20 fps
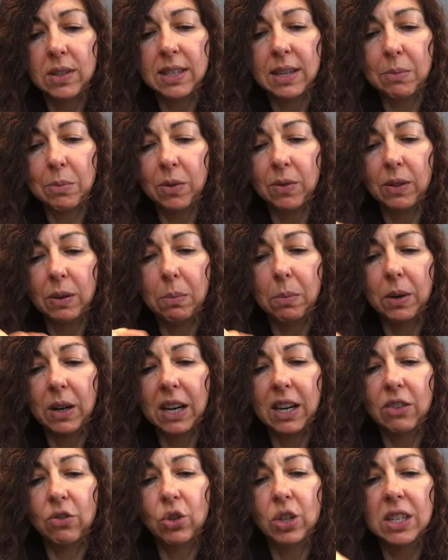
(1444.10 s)
some of the
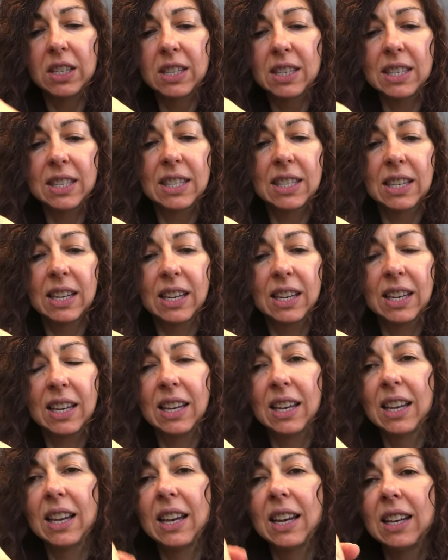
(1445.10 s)
branches
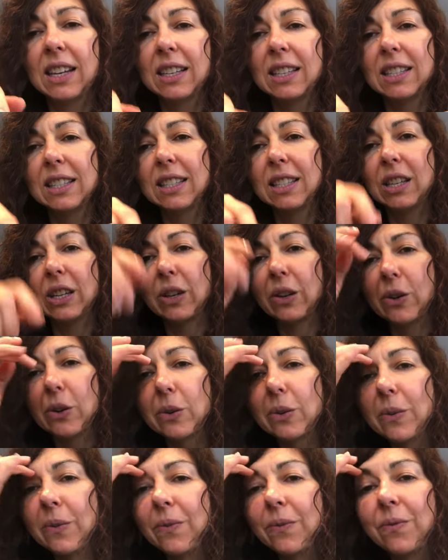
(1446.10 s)

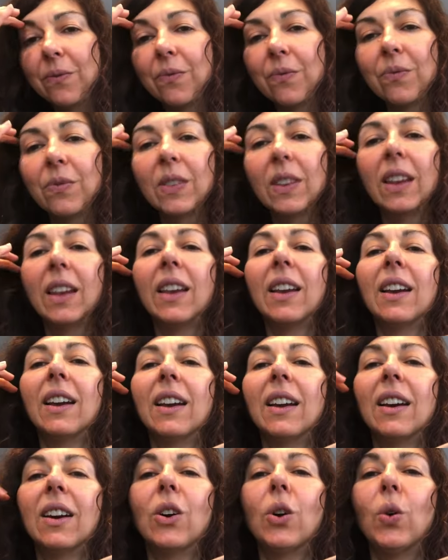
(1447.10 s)
so
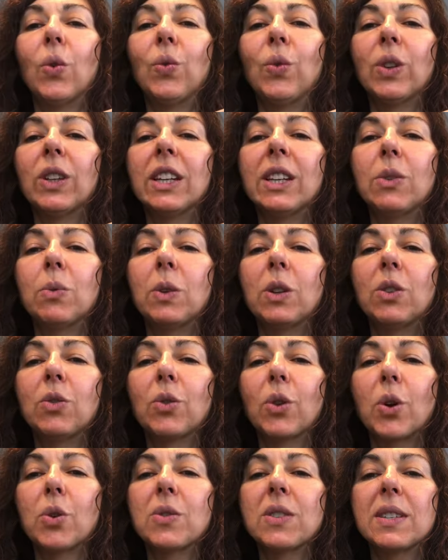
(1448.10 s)
hopefully it will
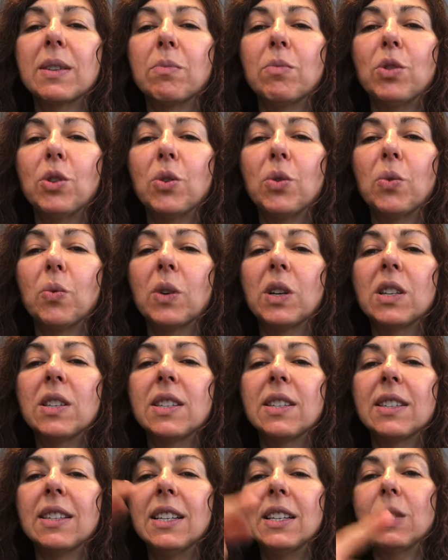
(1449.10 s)
grow some new
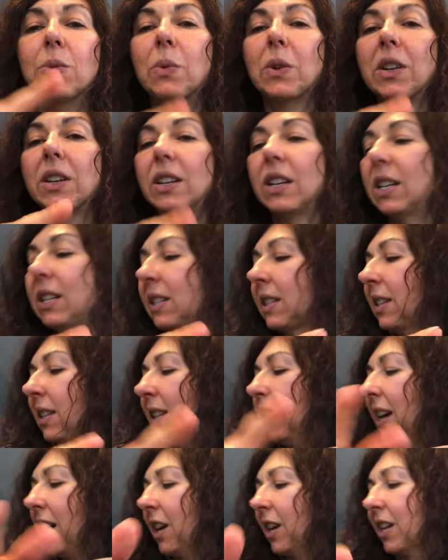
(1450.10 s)
ones this one is the
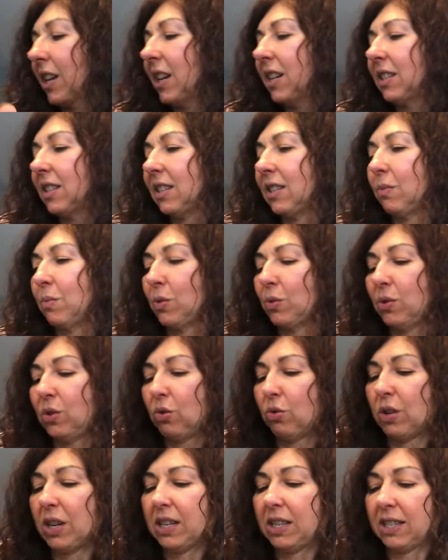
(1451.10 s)
darkest most
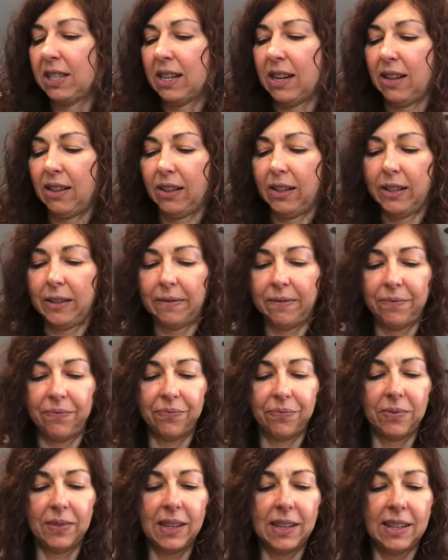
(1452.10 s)
stressed color
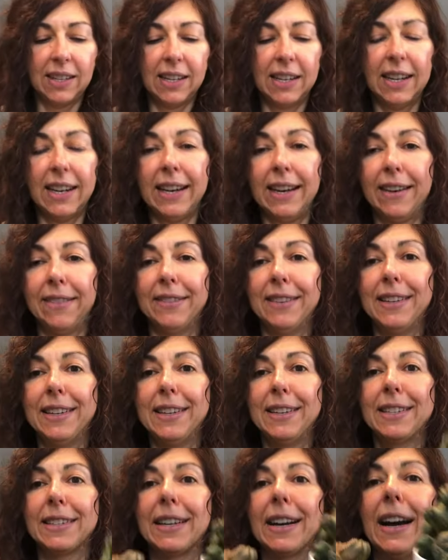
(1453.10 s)
and then I have
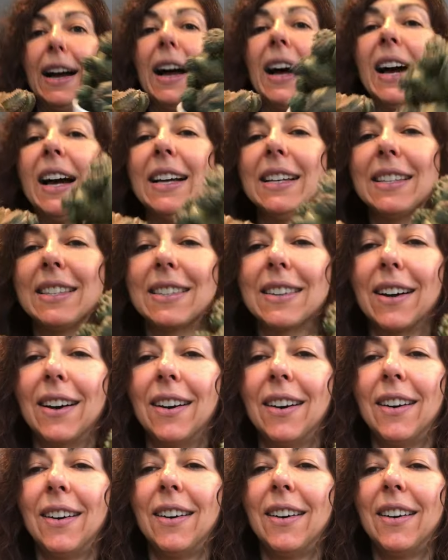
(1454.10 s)
these guys
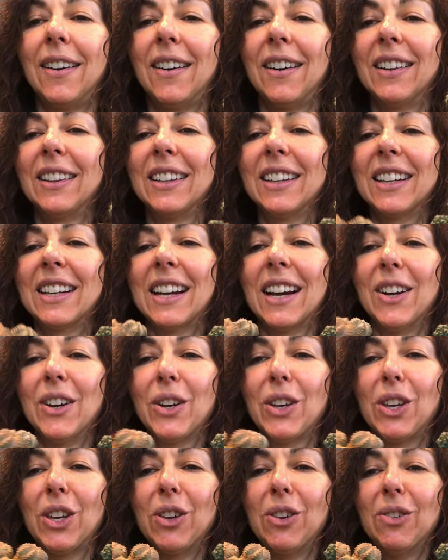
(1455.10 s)
oh look how
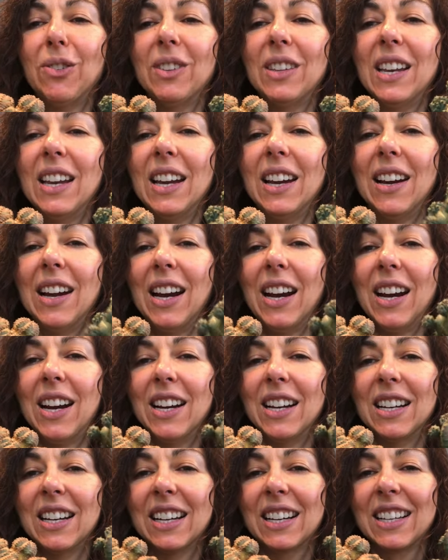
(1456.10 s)
cute they are